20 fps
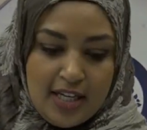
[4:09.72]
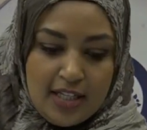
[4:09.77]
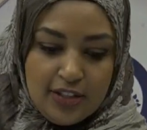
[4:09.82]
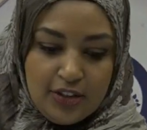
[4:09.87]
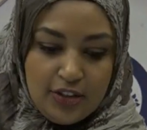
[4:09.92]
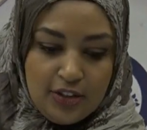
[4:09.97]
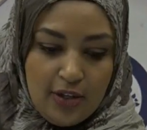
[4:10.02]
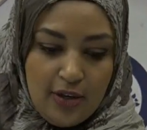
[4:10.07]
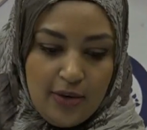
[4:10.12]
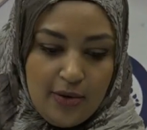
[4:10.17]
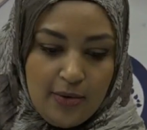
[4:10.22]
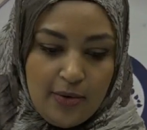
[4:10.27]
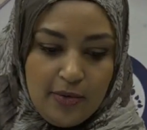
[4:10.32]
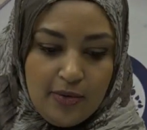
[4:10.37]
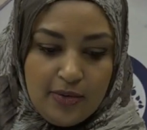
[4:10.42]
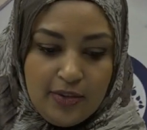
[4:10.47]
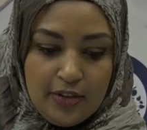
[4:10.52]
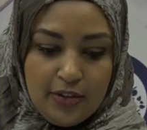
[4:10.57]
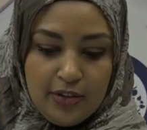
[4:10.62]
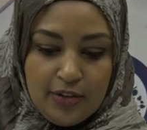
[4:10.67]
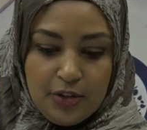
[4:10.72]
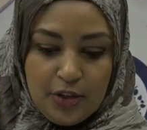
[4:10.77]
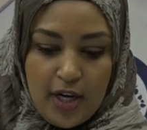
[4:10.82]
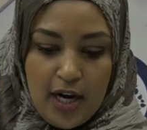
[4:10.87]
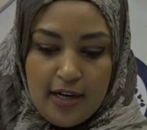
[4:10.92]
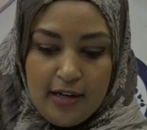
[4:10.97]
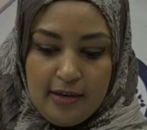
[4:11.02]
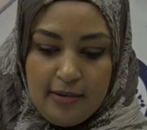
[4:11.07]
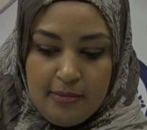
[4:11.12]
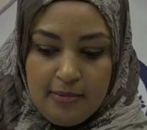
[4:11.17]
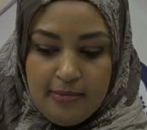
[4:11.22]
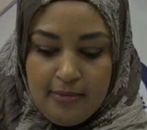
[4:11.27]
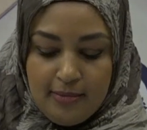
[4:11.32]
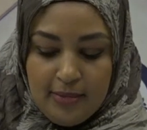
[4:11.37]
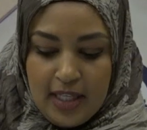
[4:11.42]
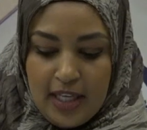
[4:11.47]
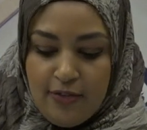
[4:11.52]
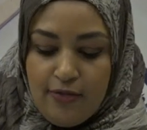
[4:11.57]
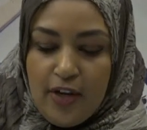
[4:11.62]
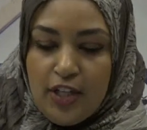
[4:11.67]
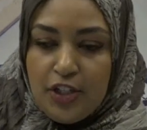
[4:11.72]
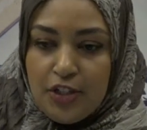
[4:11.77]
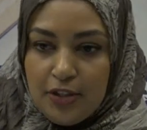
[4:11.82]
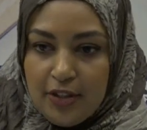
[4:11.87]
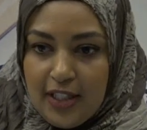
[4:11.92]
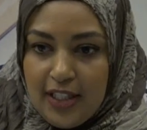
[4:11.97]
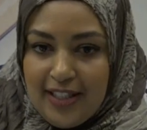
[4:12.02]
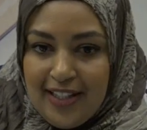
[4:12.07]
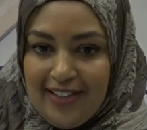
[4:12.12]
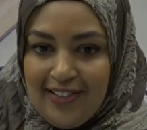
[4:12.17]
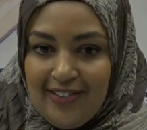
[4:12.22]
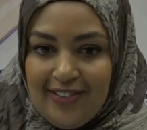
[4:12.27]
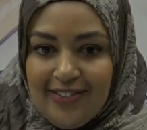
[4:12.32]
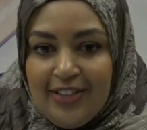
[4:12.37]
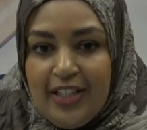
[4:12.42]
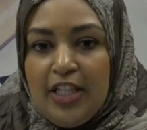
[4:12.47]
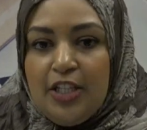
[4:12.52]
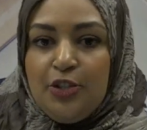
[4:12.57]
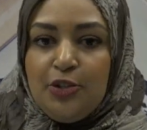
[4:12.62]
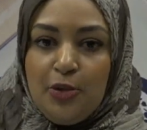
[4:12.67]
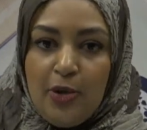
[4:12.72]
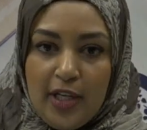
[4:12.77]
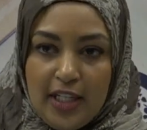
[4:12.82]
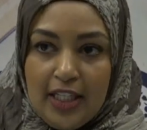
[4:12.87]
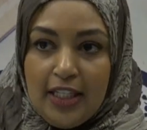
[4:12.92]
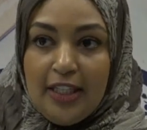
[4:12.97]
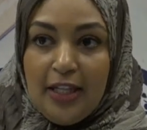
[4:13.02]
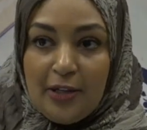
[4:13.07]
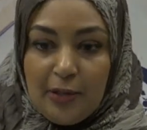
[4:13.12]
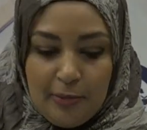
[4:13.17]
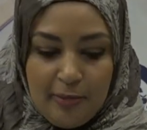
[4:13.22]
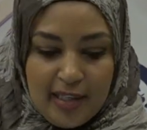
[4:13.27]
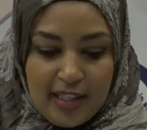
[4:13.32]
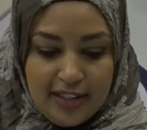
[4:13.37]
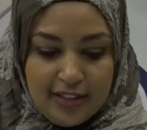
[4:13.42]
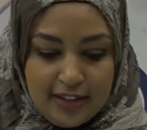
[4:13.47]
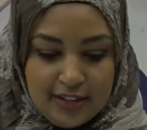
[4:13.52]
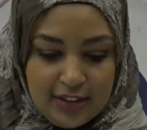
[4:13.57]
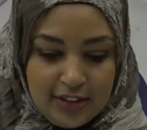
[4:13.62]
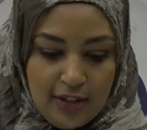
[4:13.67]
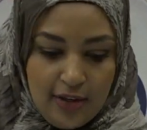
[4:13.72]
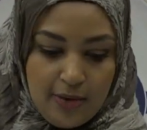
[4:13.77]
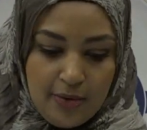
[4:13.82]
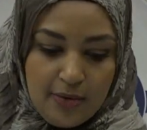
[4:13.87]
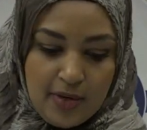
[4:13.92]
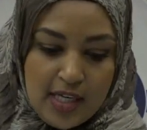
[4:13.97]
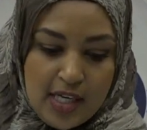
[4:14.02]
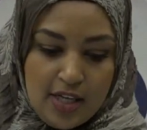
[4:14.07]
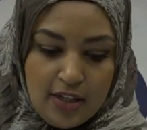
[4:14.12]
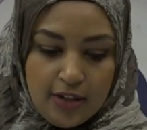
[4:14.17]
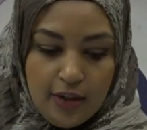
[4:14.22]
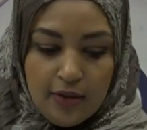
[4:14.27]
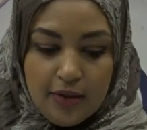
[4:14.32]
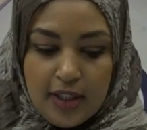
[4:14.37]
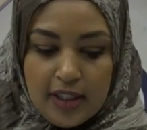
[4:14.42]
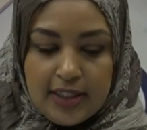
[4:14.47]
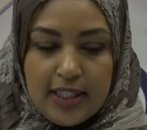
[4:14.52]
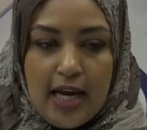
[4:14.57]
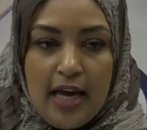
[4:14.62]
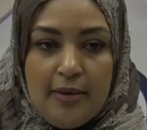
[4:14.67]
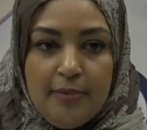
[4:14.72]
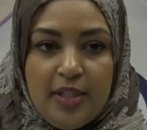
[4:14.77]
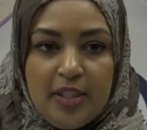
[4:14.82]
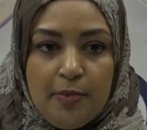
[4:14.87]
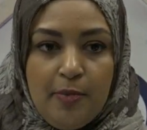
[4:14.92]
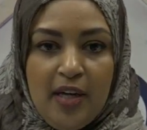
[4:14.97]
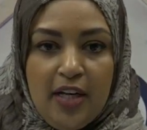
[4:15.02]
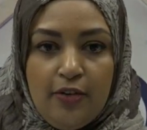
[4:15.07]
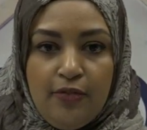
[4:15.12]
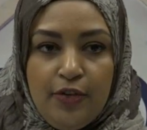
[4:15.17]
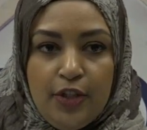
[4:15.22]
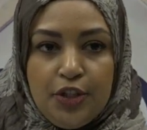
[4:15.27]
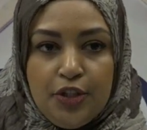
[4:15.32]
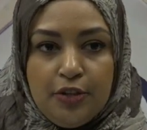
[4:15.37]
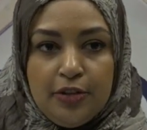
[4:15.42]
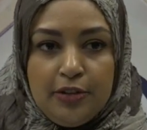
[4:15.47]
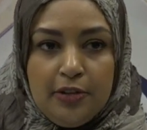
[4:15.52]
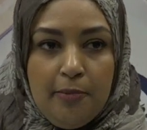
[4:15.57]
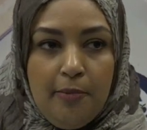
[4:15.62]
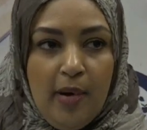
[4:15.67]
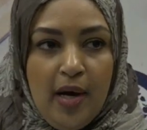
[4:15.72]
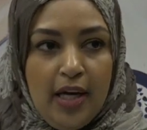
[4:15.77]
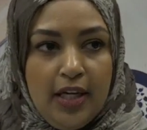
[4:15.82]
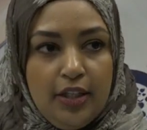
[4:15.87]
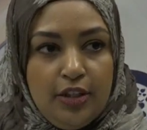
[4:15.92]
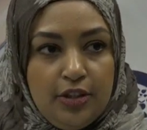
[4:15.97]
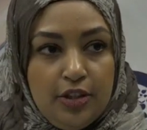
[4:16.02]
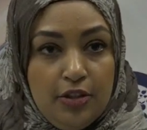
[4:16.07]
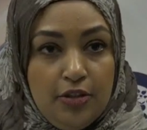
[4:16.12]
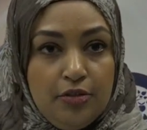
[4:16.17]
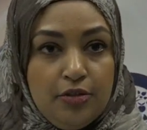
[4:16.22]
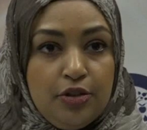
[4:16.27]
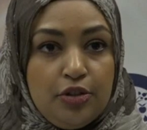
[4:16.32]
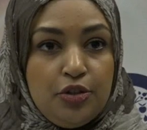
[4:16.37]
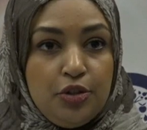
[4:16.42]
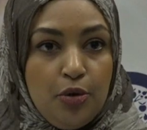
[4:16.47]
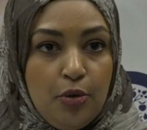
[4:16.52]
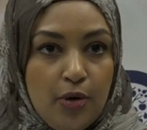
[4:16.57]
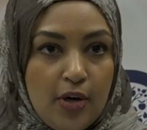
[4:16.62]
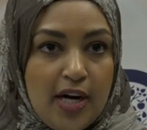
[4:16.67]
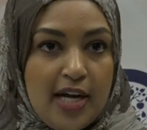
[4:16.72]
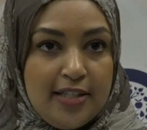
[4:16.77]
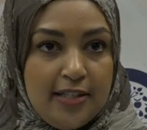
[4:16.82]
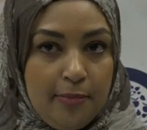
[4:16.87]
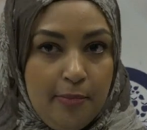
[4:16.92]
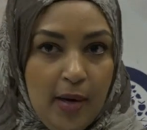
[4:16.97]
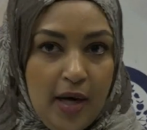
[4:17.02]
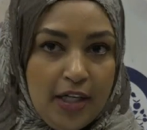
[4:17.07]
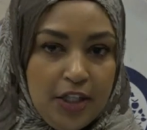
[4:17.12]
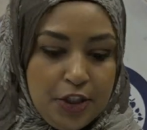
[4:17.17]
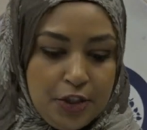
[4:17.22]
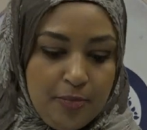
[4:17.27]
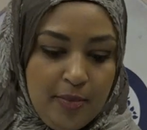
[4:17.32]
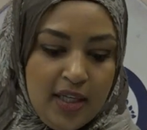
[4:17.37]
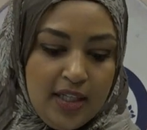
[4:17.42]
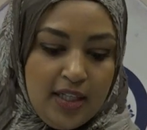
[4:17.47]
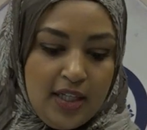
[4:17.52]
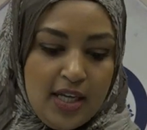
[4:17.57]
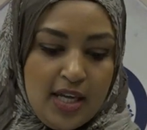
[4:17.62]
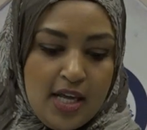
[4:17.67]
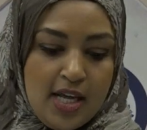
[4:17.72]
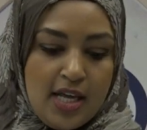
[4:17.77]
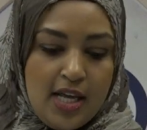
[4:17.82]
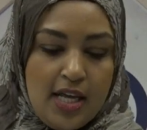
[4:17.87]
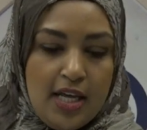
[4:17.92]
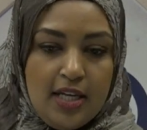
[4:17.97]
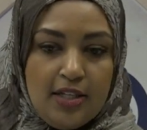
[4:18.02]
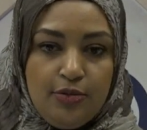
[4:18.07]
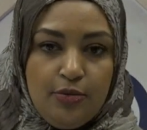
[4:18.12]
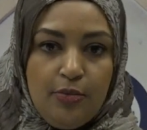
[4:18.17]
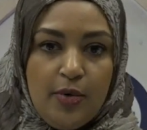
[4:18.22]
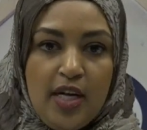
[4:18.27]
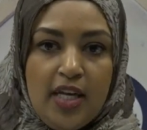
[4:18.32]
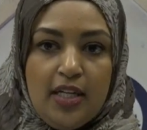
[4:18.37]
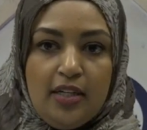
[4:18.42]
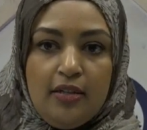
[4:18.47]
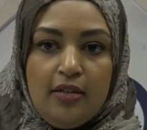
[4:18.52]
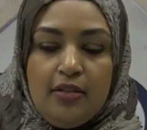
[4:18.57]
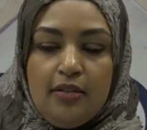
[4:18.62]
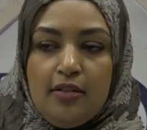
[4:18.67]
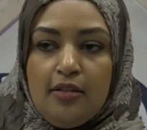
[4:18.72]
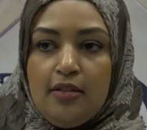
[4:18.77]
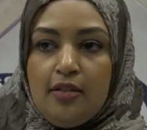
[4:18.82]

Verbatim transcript: So try to, eventually they'll enjoy it a little bit. So the only time it's beneficial to, to use a chore as a punishment is when